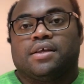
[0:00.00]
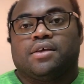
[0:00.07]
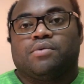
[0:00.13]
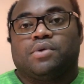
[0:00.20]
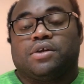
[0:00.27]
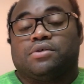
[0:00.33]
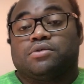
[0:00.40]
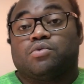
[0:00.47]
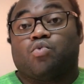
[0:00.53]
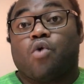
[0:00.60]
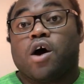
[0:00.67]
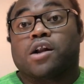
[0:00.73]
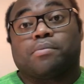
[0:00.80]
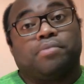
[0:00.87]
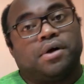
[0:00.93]
What else?
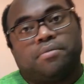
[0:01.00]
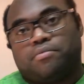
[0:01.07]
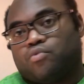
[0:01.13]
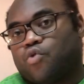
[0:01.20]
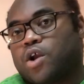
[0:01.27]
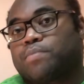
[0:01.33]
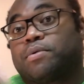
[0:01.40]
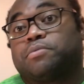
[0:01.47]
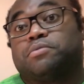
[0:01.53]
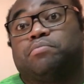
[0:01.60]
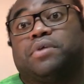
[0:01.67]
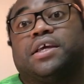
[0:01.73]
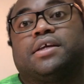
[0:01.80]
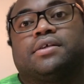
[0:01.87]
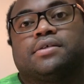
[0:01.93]
Water pump. Water pump's
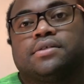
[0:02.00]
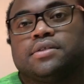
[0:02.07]
big.